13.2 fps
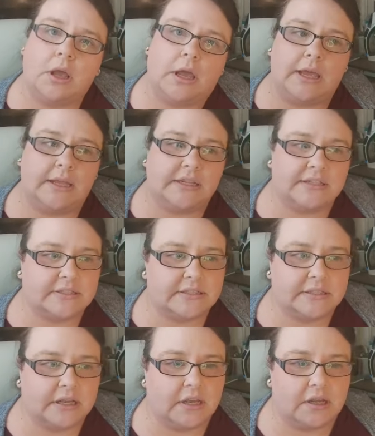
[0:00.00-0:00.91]

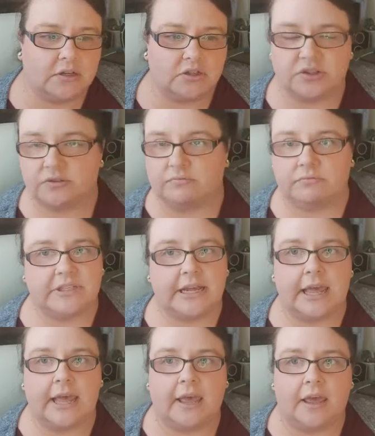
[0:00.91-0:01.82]
and doesn't
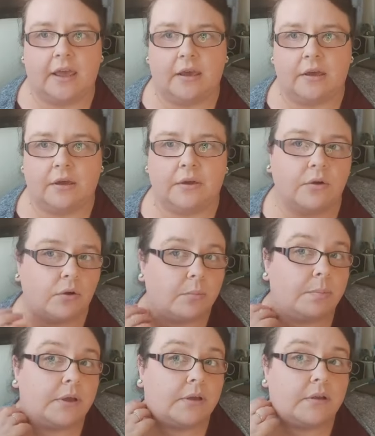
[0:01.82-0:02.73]
tear or
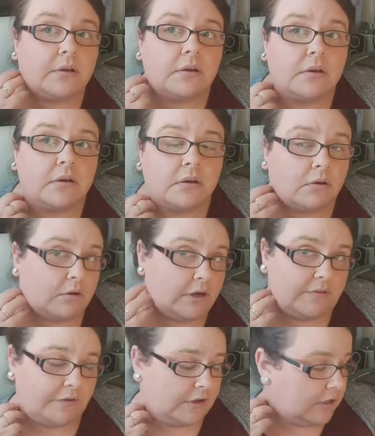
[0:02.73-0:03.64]
burn or
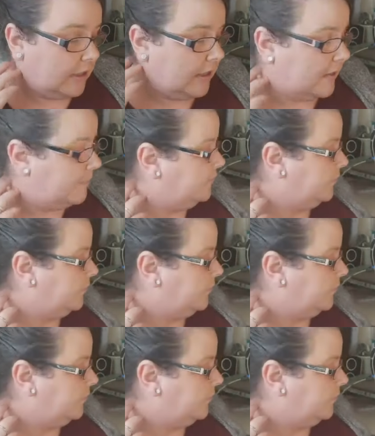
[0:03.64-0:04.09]
anything like that.